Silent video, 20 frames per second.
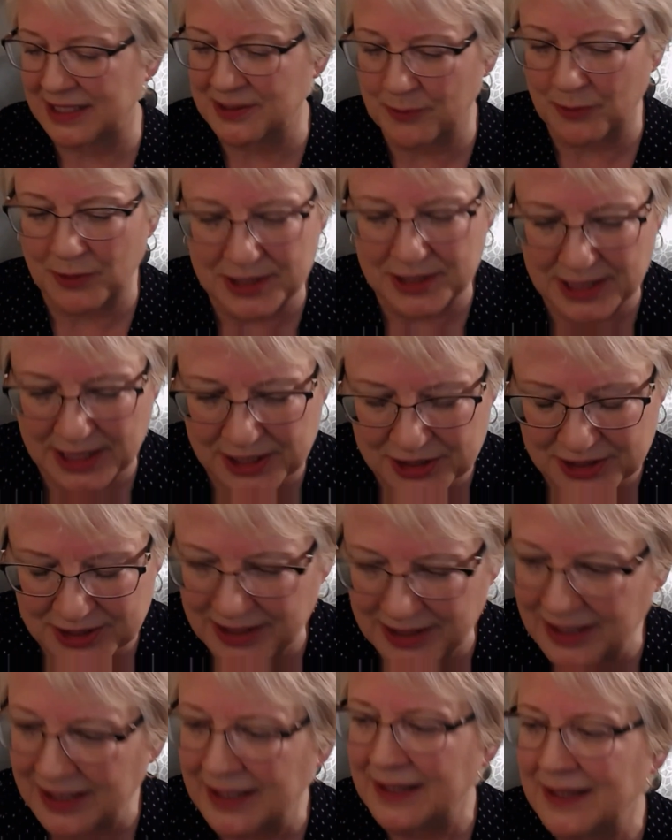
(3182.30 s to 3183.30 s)
sex
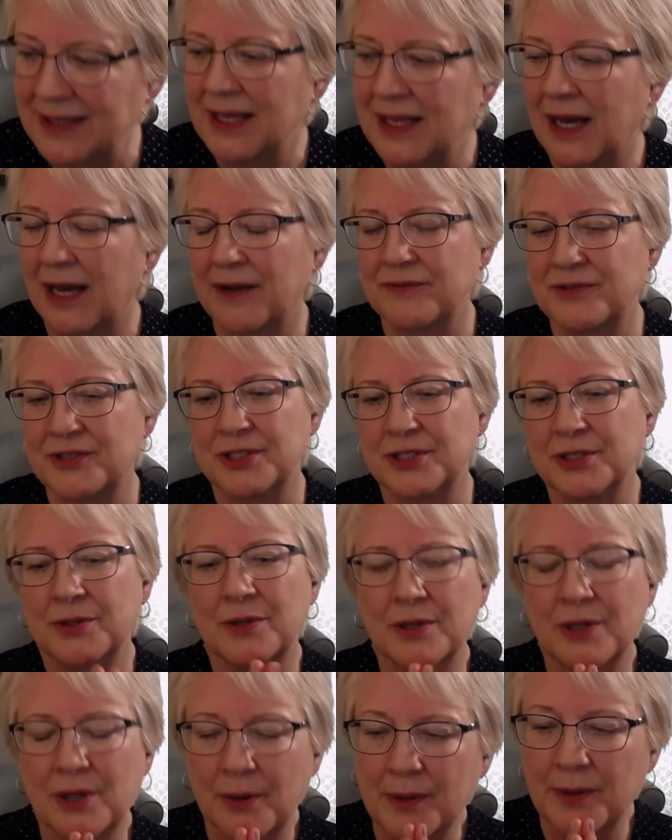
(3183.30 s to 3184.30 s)
exploitation of
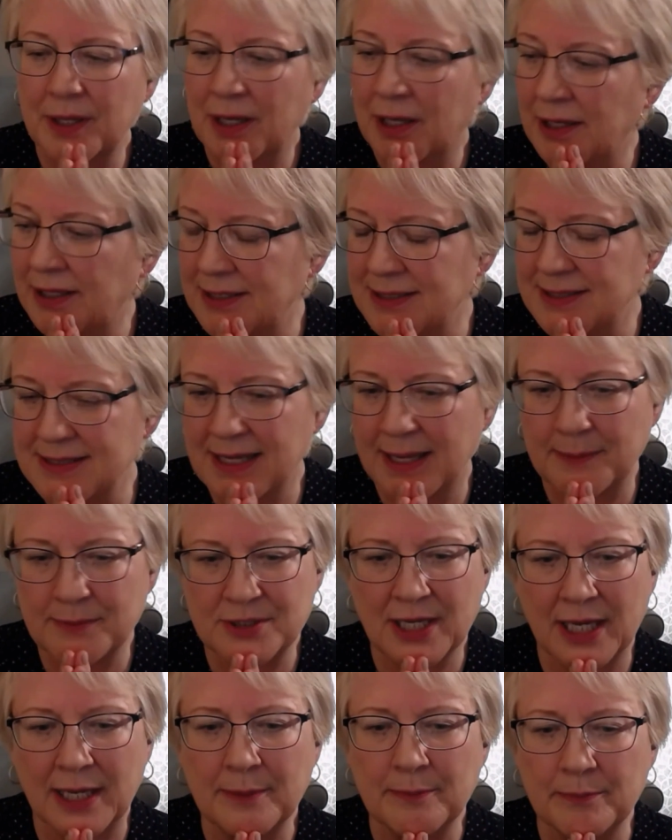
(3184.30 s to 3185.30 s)
children going on in
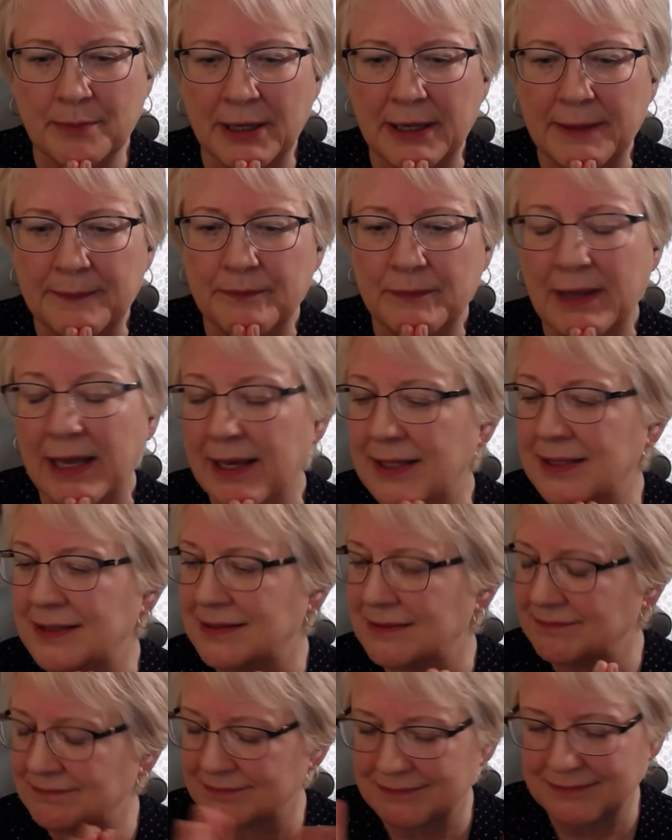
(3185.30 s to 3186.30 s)
Snapchat, but
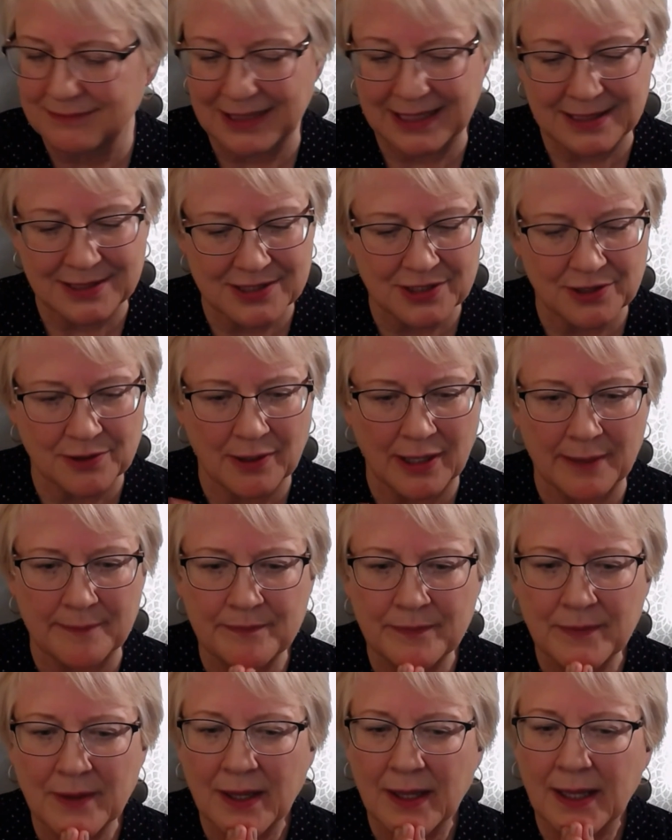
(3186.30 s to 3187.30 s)
and
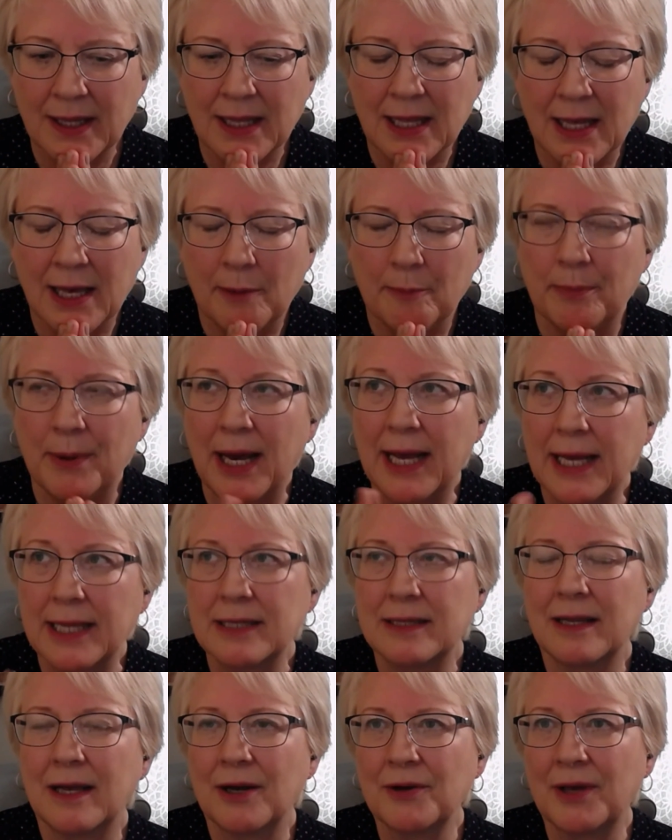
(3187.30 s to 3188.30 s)
Instagram.
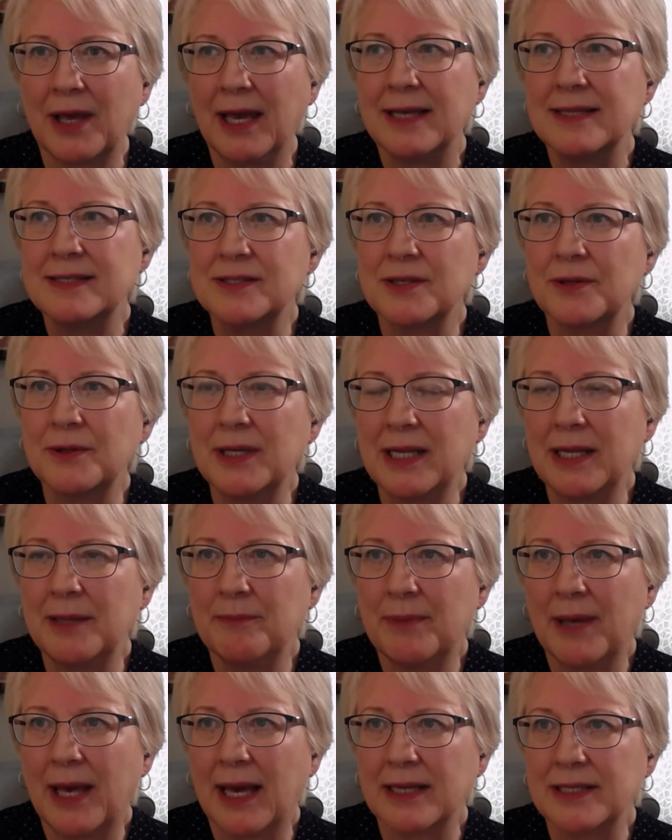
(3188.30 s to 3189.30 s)
But okay, so
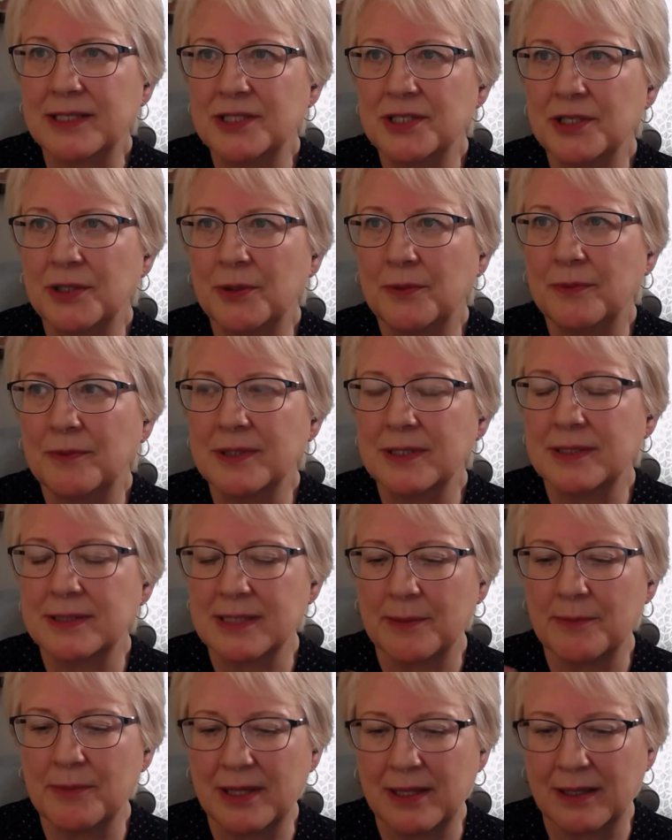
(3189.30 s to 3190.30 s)
getting back to
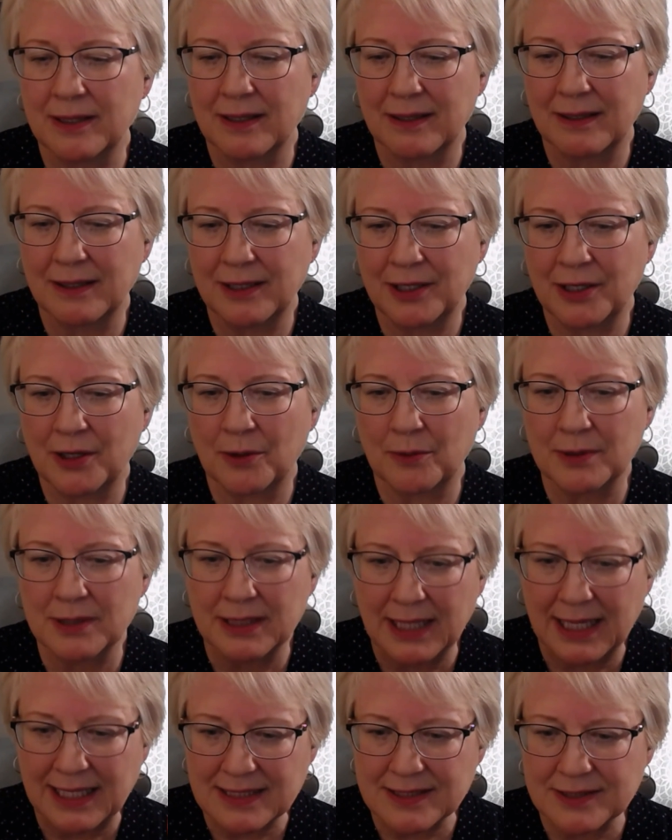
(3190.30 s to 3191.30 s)
some of the, you know,
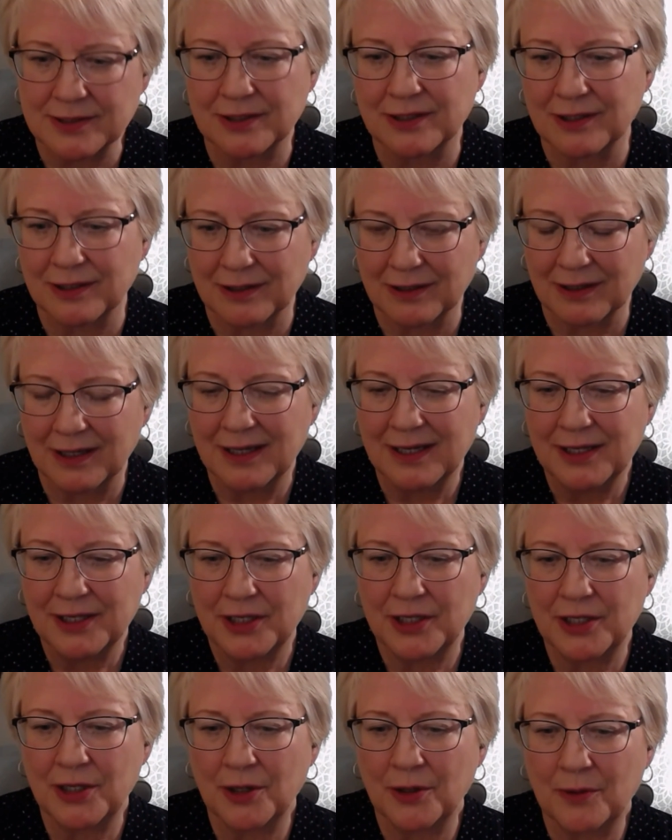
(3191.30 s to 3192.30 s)
lesser,
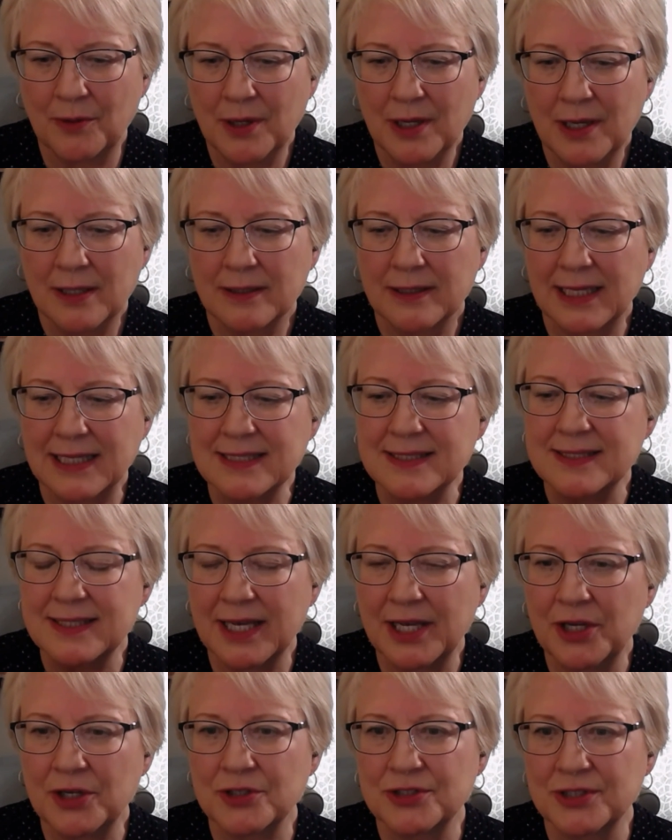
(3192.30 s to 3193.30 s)
you know, let's
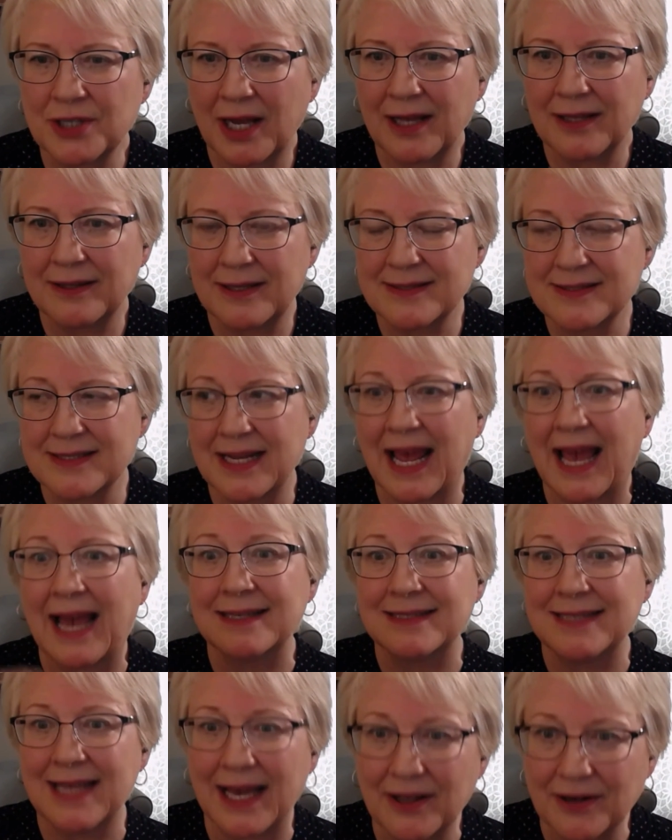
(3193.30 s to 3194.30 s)
say your child doesn't
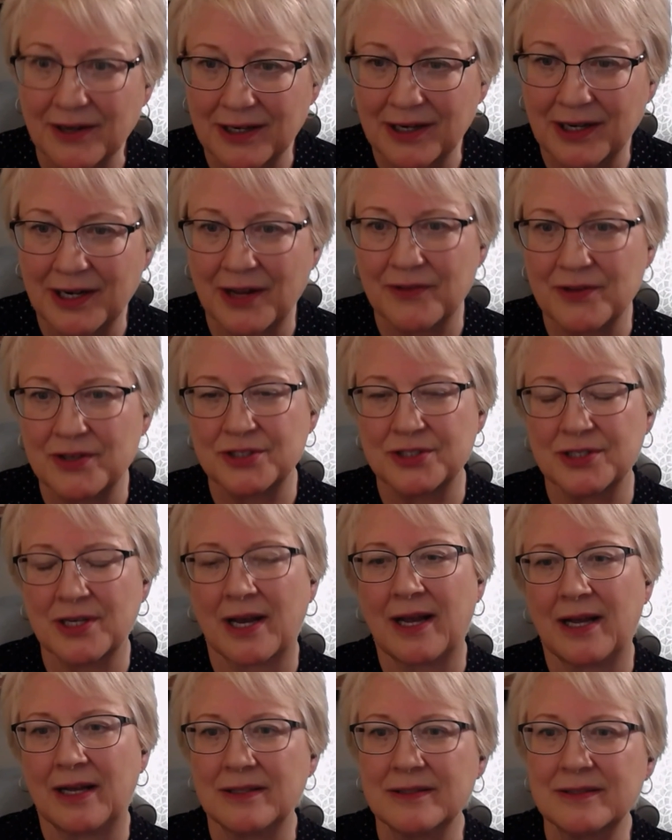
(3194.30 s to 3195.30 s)
act out on another
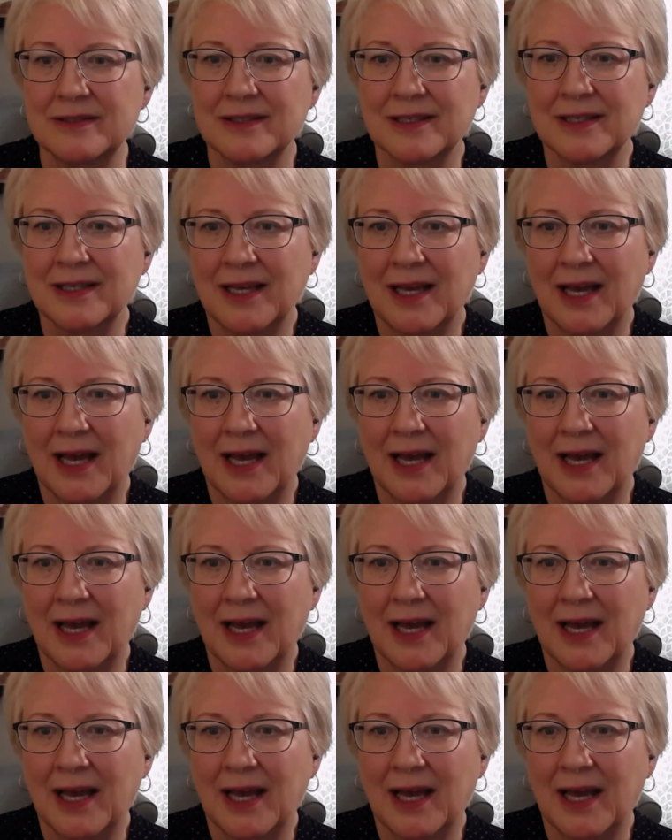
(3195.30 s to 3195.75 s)
child.